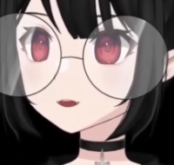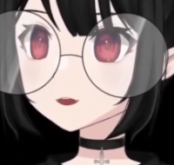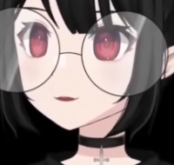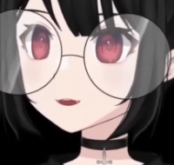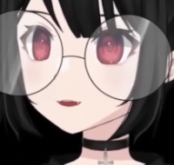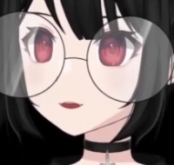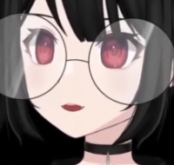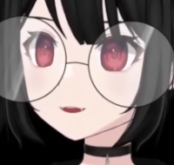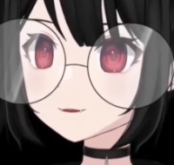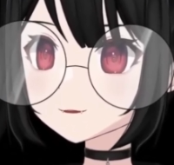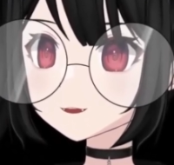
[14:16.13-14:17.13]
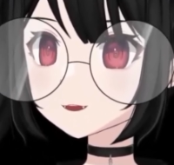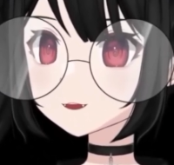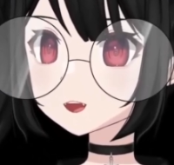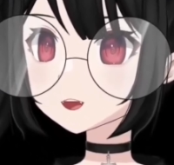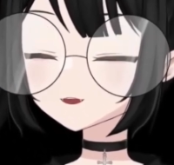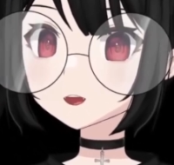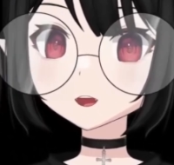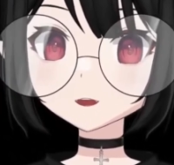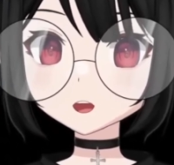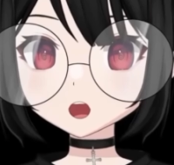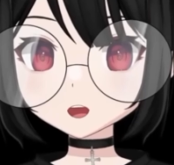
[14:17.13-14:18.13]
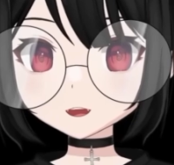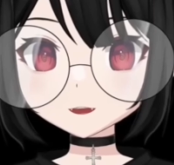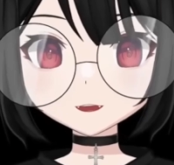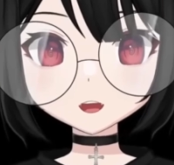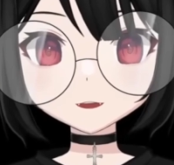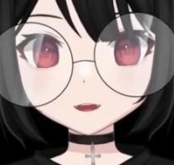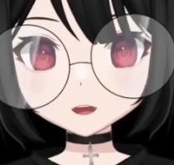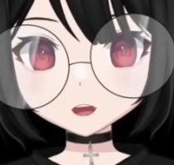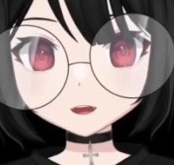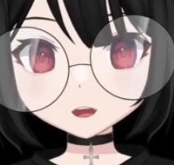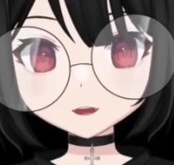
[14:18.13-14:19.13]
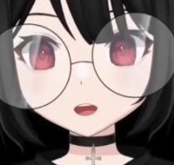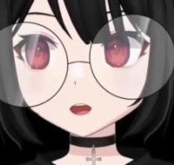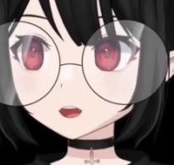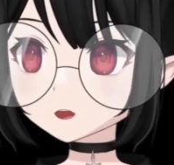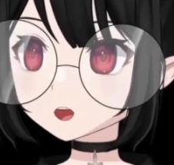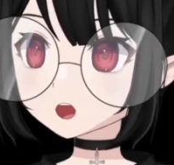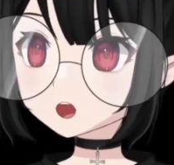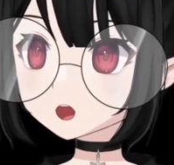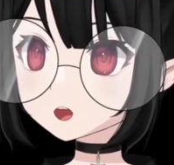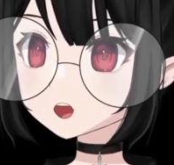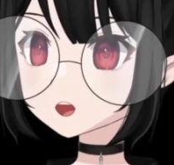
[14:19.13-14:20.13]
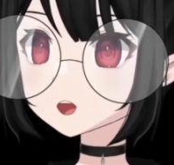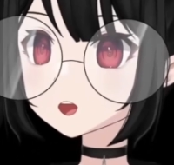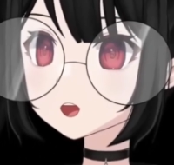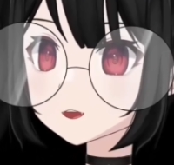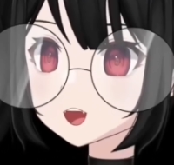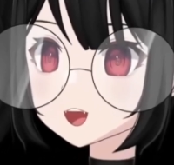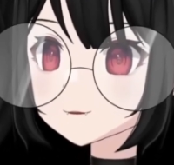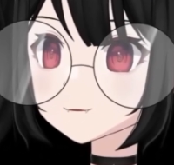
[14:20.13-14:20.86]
And you can see the majority of the reviews are from people who got this